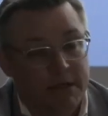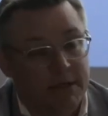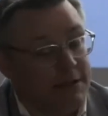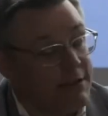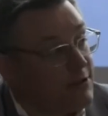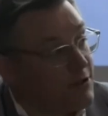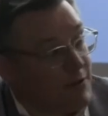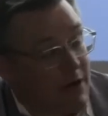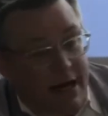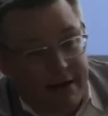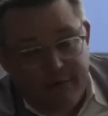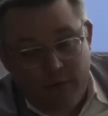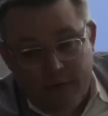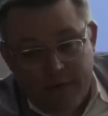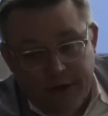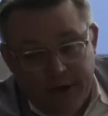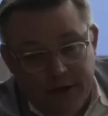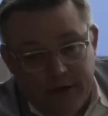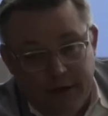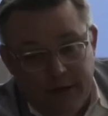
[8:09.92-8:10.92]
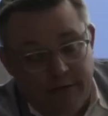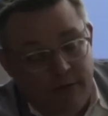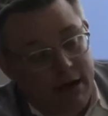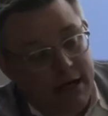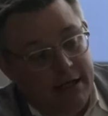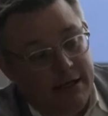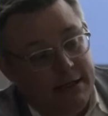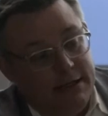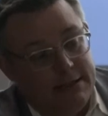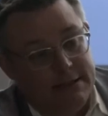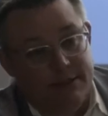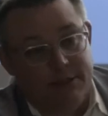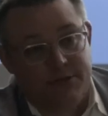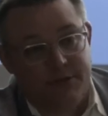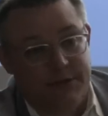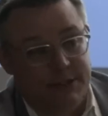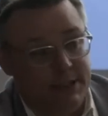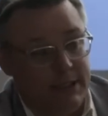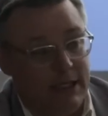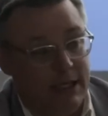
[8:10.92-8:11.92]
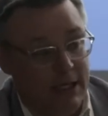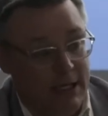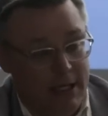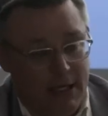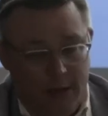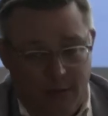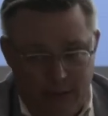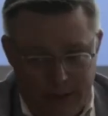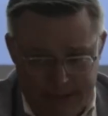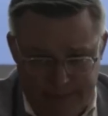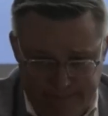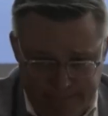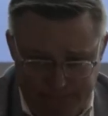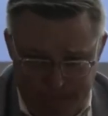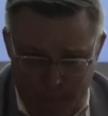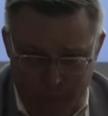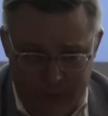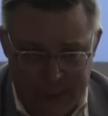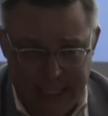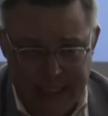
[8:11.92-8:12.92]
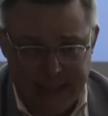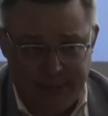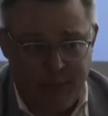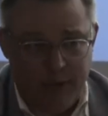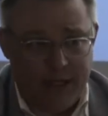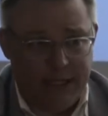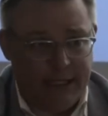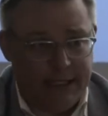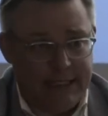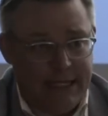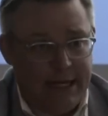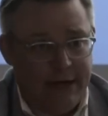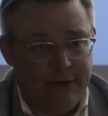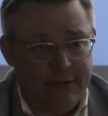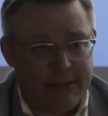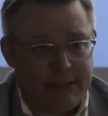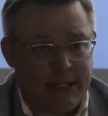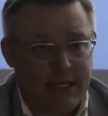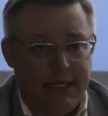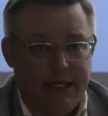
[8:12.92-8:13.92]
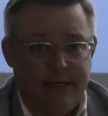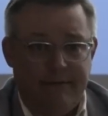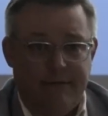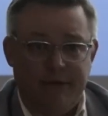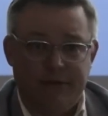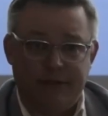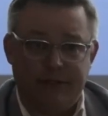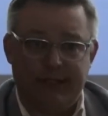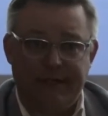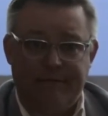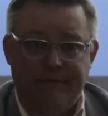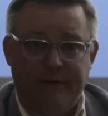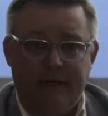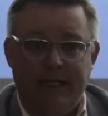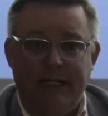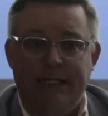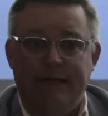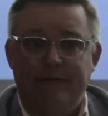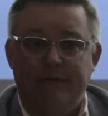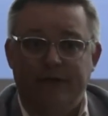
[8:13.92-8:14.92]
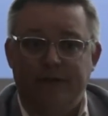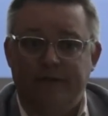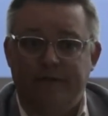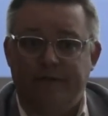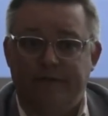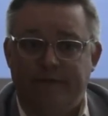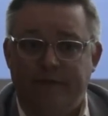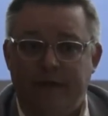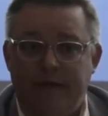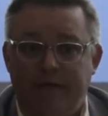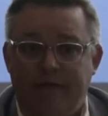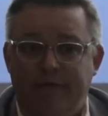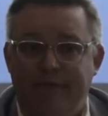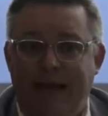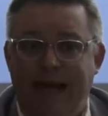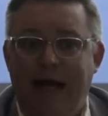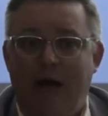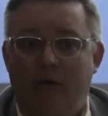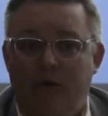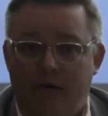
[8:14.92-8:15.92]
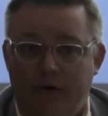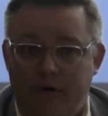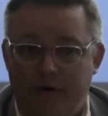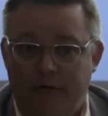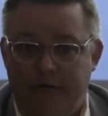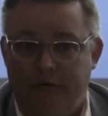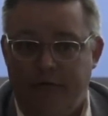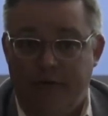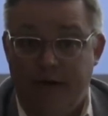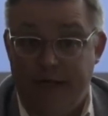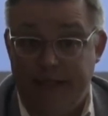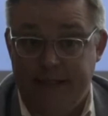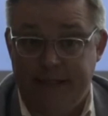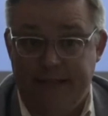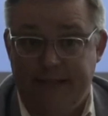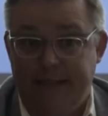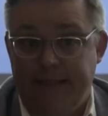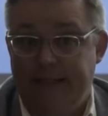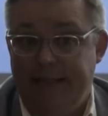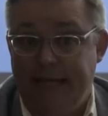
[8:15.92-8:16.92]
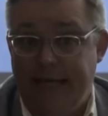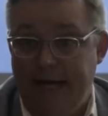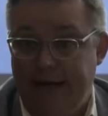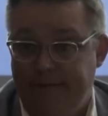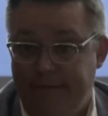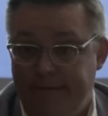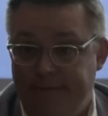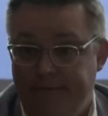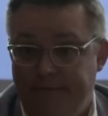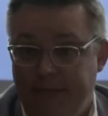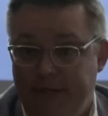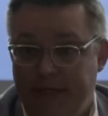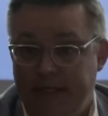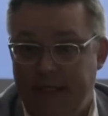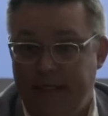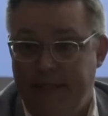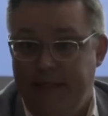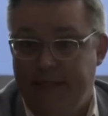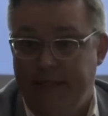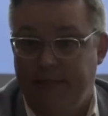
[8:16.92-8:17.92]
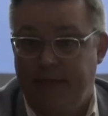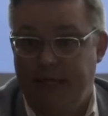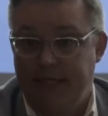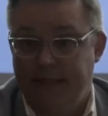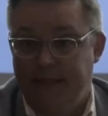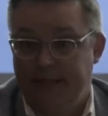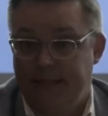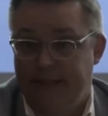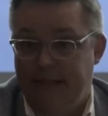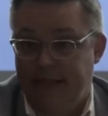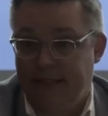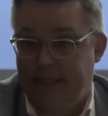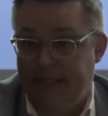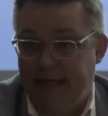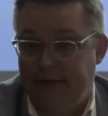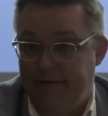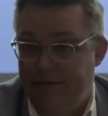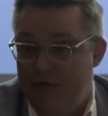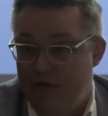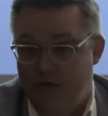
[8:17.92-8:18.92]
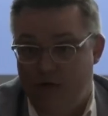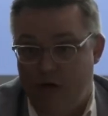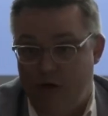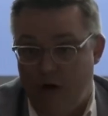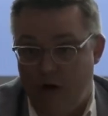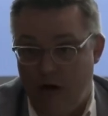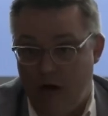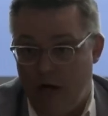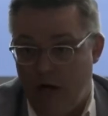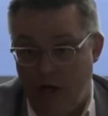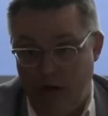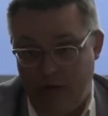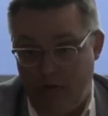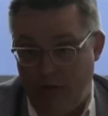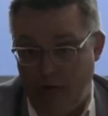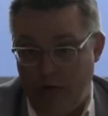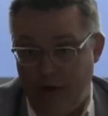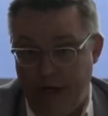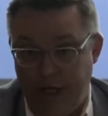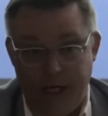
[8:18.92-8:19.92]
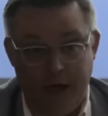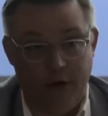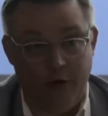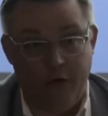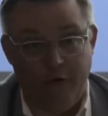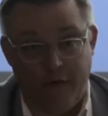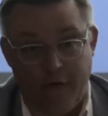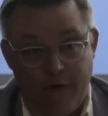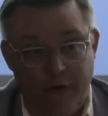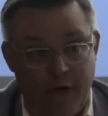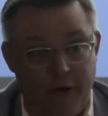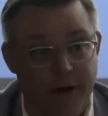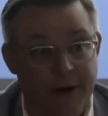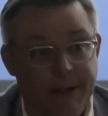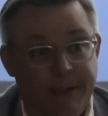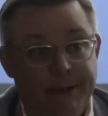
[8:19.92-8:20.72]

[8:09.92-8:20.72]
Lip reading: This graph over here on the right is interesting. What that's breaking down is kind of there's different levels of power or authority that cities have. In some cases, cities have strong authority over